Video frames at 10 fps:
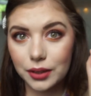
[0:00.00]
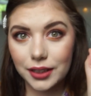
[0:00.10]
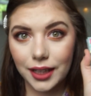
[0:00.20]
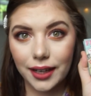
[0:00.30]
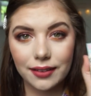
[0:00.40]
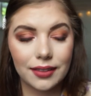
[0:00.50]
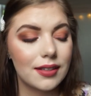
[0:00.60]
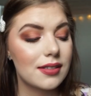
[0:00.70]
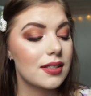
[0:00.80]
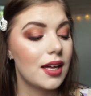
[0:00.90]
really like
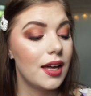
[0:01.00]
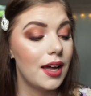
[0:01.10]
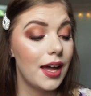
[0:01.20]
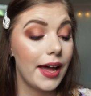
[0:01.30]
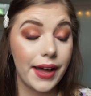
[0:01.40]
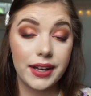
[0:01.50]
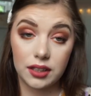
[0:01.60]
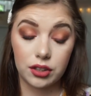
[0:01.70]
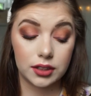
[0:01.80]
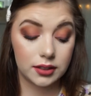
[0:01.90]
this
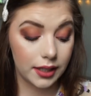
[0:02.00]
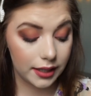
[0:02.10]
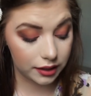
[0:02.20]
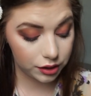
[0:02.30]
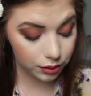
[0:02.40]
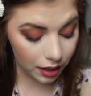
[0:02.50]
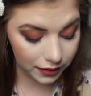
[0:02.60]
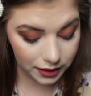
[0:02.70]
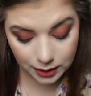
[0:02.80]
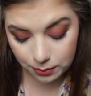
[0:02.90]
a lot and I do
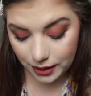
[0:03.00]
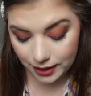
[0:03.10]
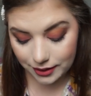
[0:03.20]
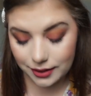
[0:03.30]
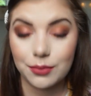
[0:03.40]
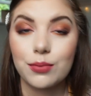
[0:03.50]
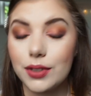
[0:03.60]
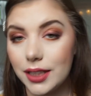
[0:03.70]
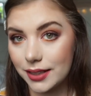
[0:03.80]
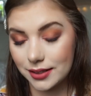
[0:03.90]
have a dip and I'm
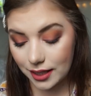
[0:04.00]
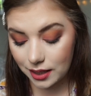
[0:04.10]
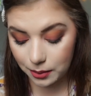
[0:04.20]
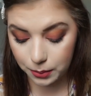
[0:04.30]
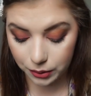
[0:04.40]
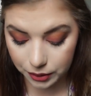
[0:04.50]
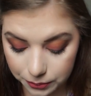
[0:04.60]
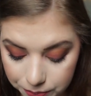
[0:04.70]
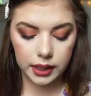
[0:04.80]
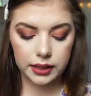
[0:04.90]
really excited about
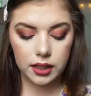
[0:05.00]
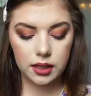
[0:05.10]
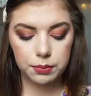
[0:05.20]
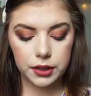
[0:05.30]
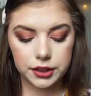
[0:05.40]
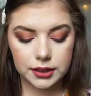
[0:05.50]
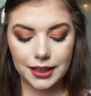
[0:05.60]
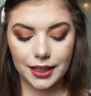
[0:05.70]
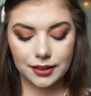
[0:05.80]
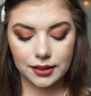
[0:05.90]
it. Another blush
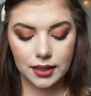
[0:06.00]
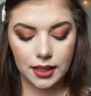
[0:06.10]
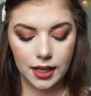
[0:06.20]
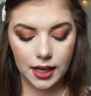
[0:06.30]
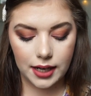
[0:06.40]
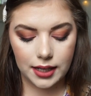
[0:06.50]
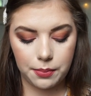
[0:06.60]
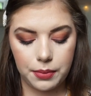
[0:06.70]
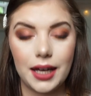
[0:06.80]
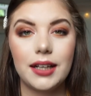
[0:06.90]
that I
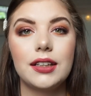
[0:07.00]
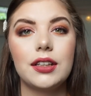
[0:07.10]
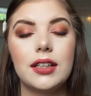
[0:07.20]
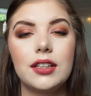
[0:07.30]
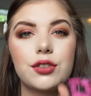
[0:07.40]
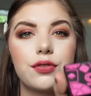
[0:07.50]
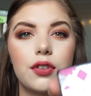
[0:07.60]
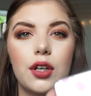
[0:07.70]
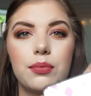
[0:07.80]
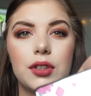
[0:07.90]
am panning is
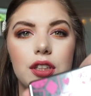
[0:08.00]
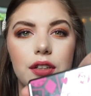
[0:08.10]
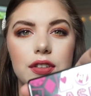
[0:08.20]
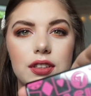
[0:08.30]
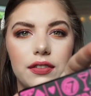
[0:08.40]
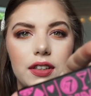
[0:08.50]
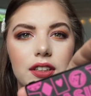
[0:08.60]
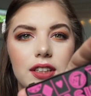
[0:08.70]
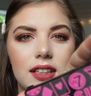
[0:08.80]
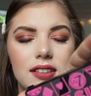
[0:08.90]
from the
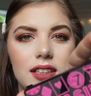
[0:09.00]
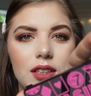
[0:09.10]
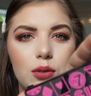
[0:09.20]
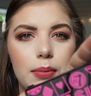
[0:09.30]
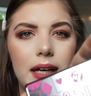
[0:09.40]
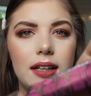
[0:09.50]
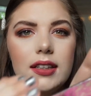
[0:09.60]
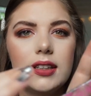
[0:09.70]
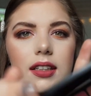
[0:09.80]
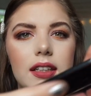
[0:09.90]
W7 Casino
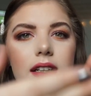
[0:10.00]
palette.